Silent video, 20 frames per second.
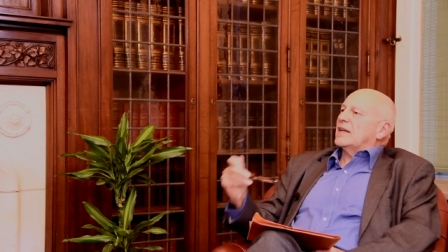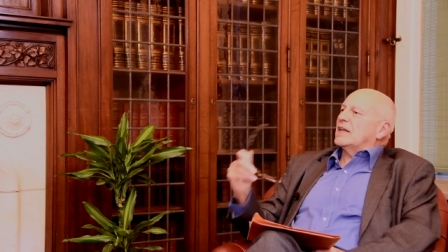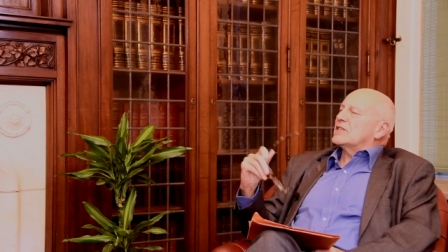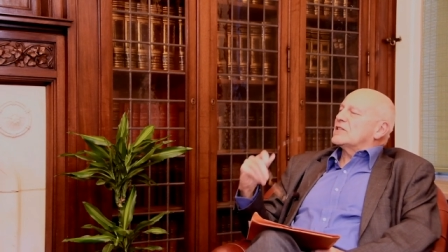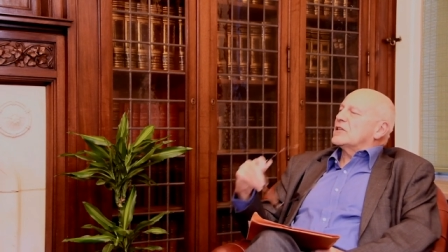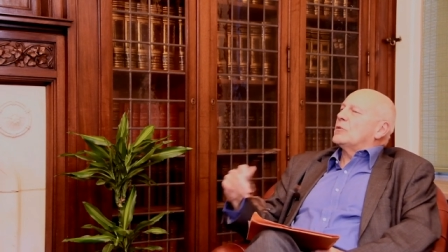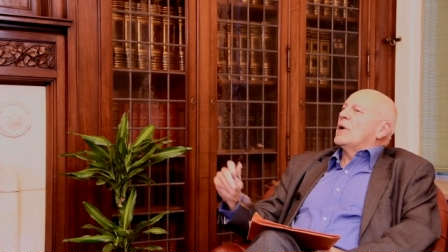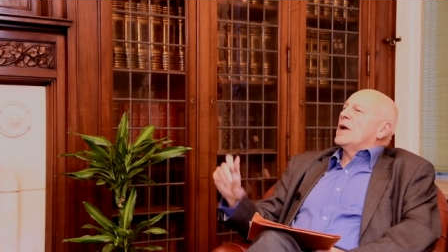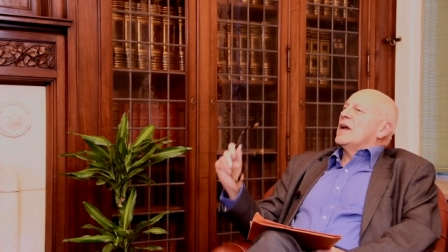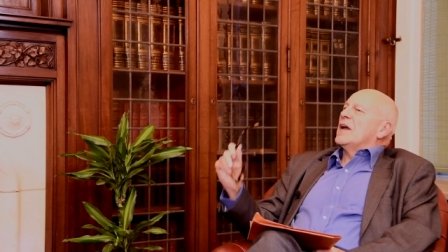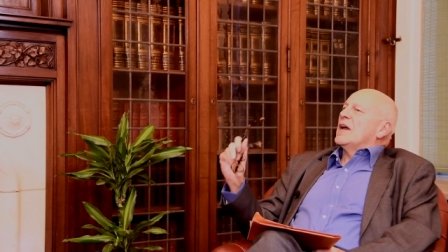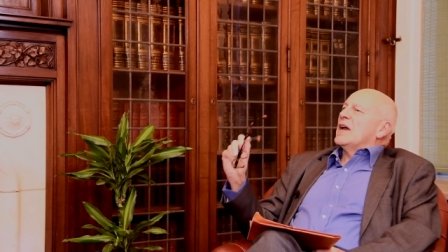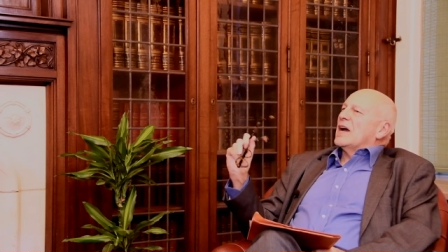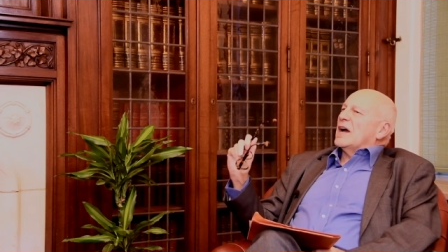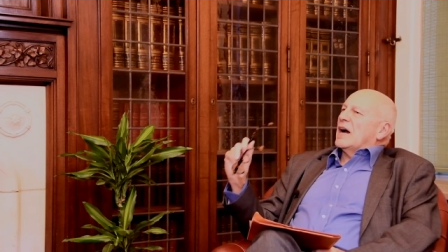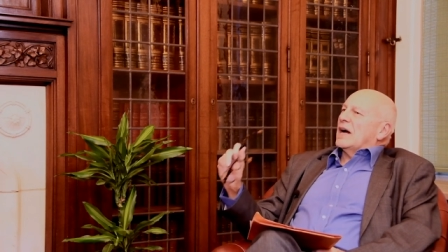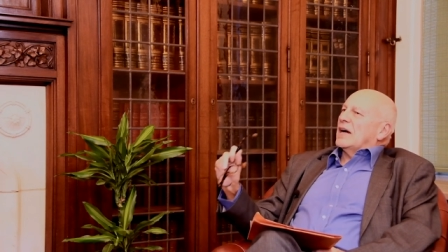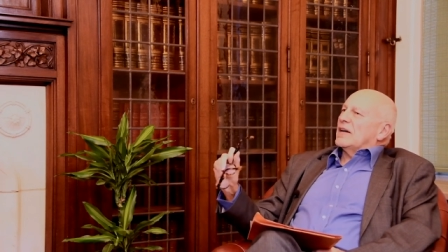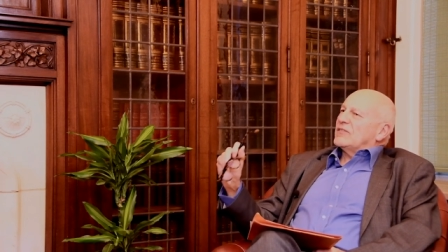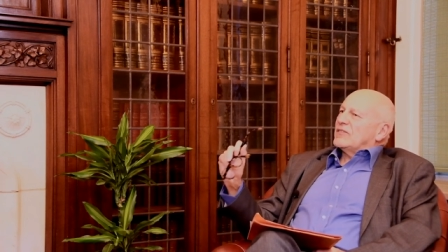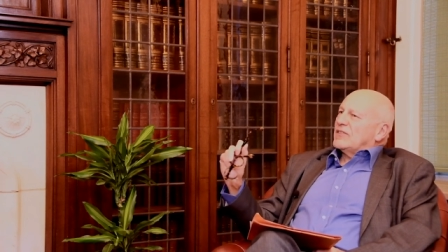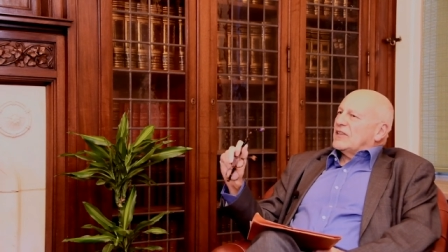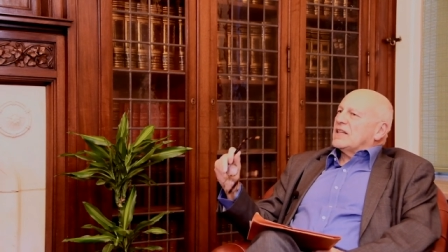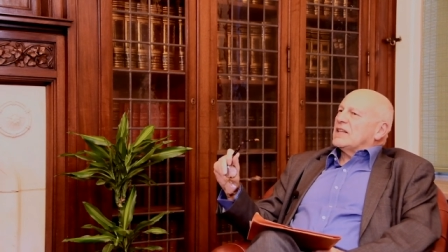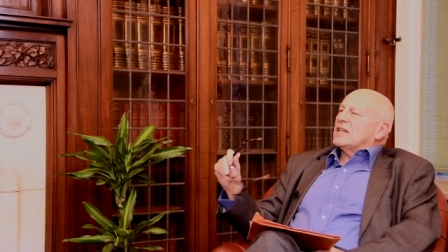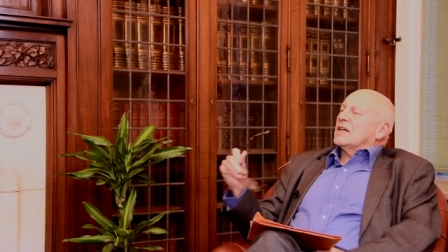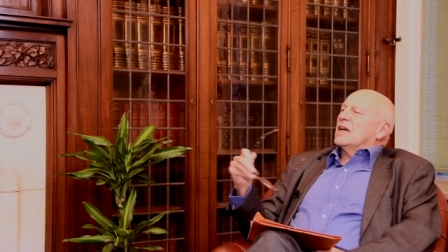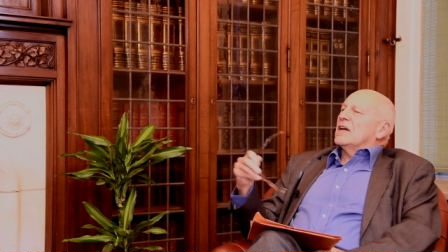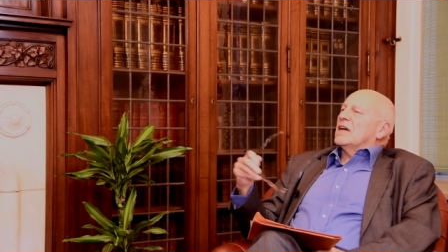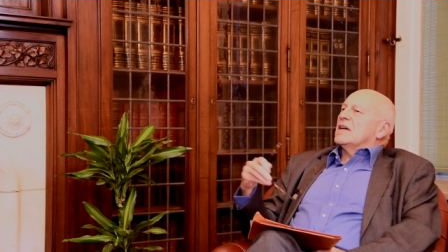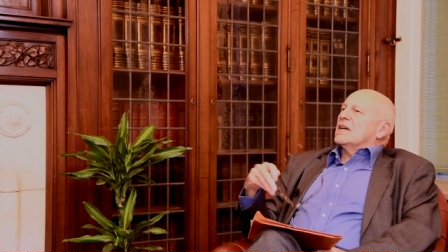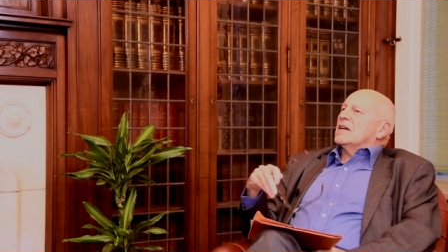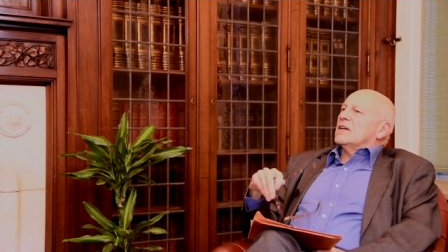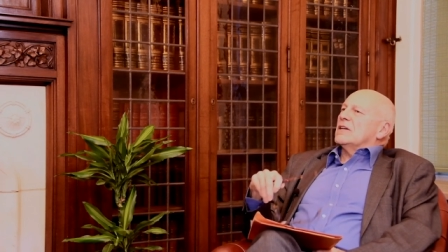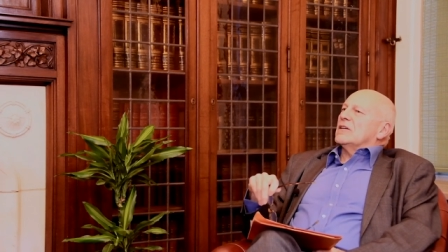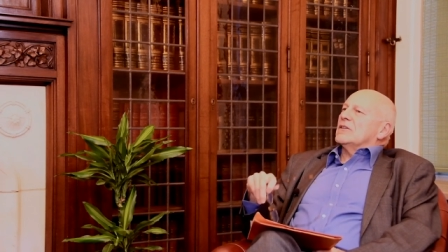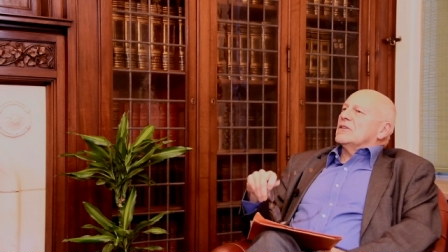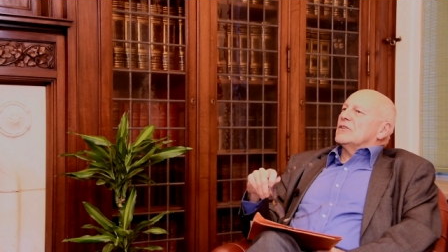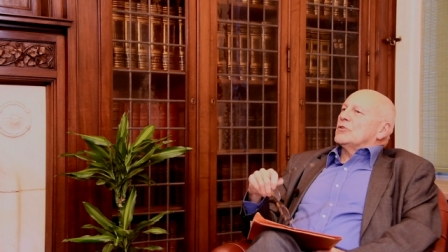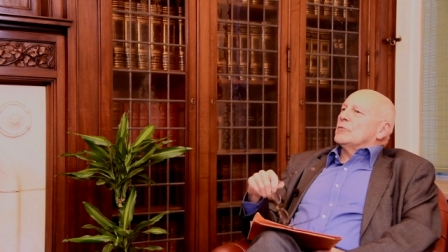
And so I think uh,